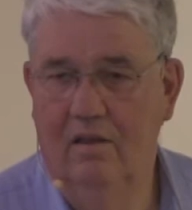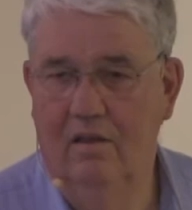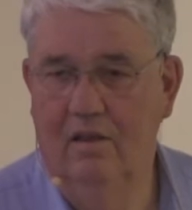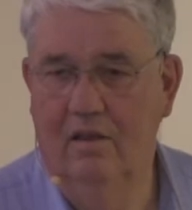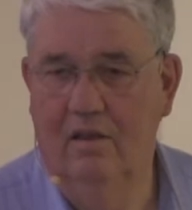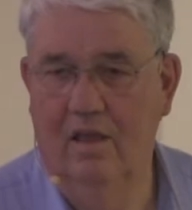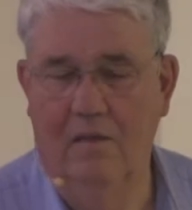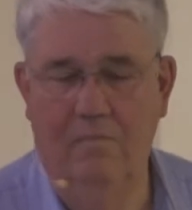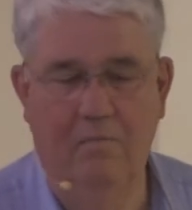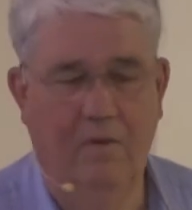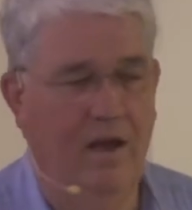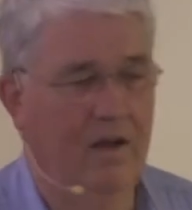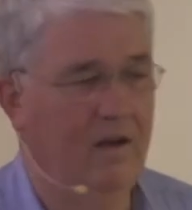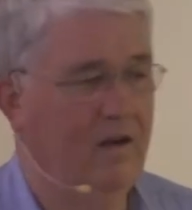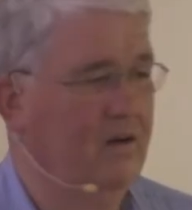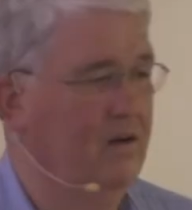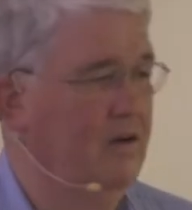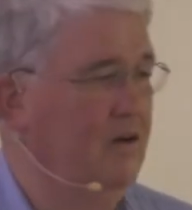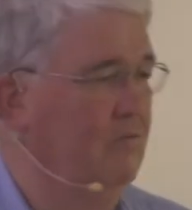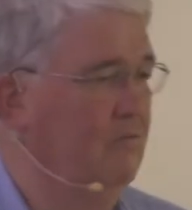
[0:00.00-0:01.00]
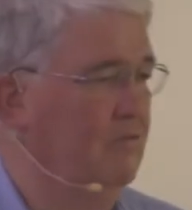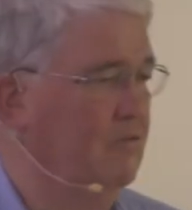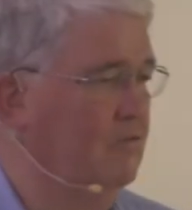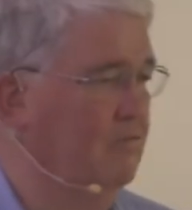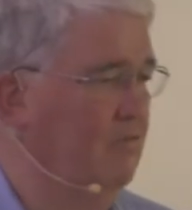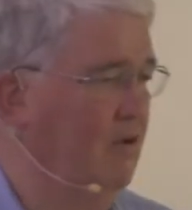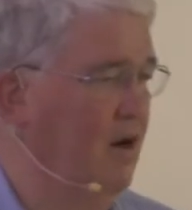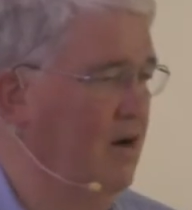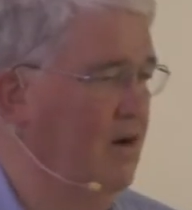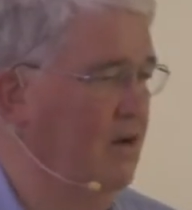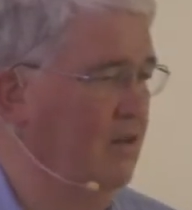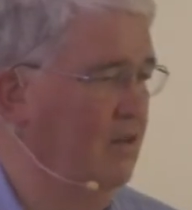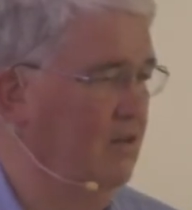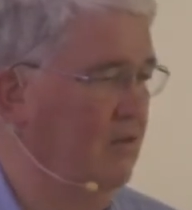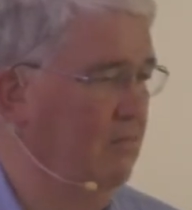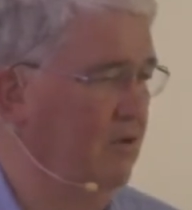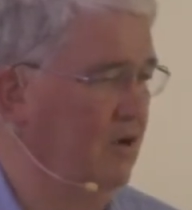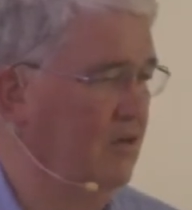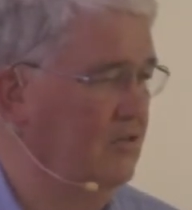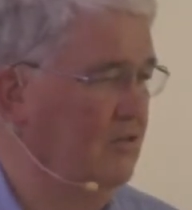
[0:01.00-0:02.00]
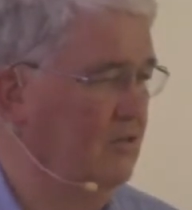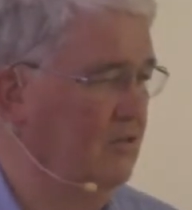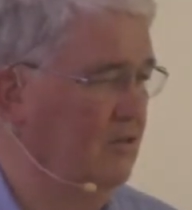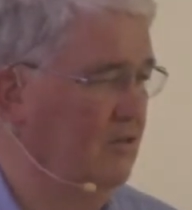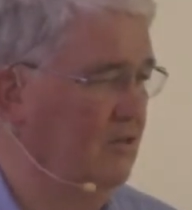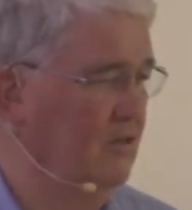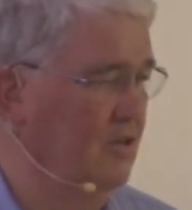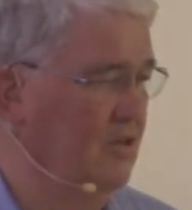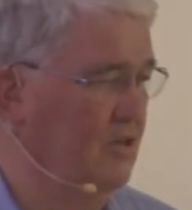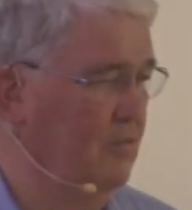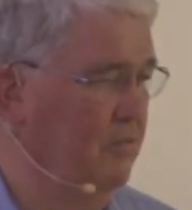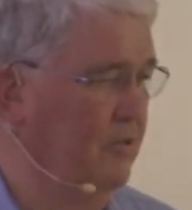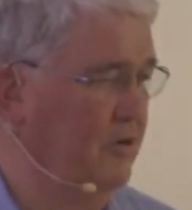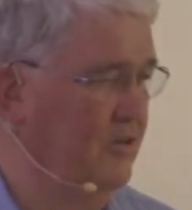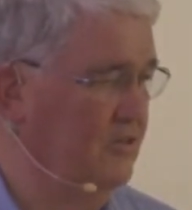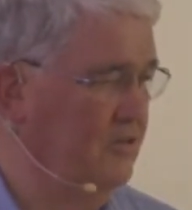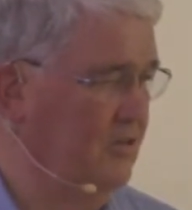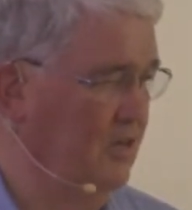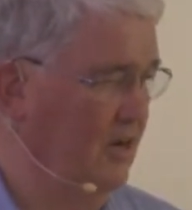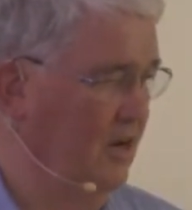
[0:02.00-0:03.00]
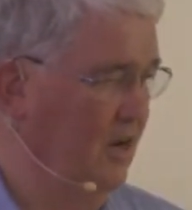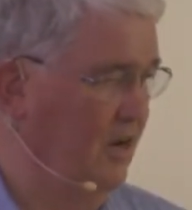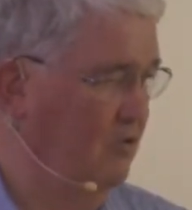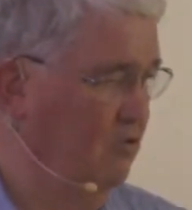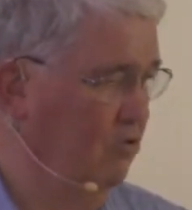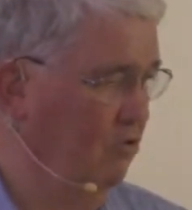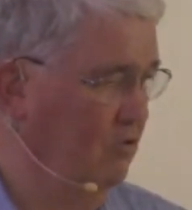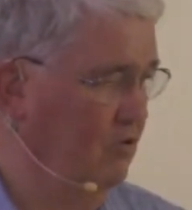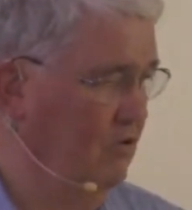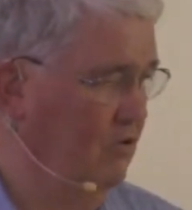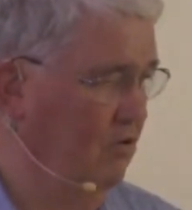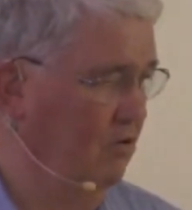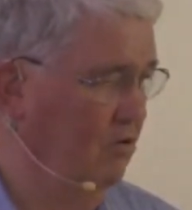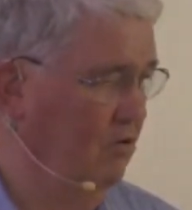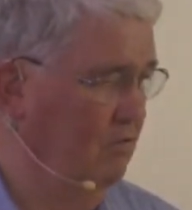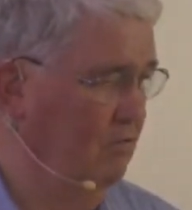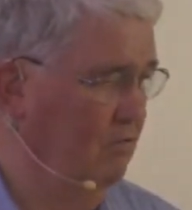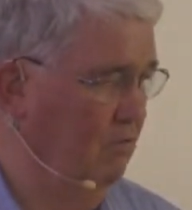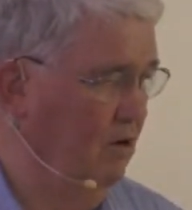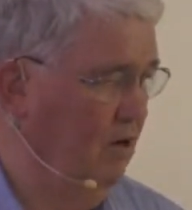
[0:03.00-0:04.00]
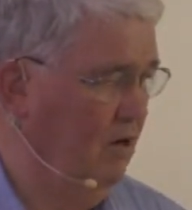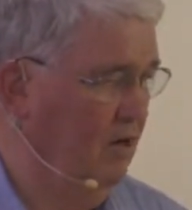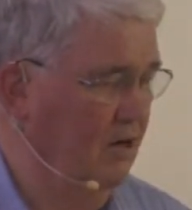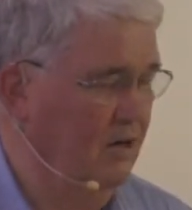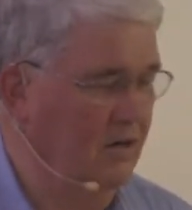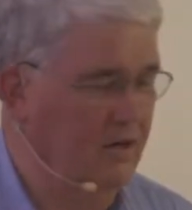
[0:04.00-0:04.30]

came back, and he was riding the bicycle, and the priest said, "I told you it would work."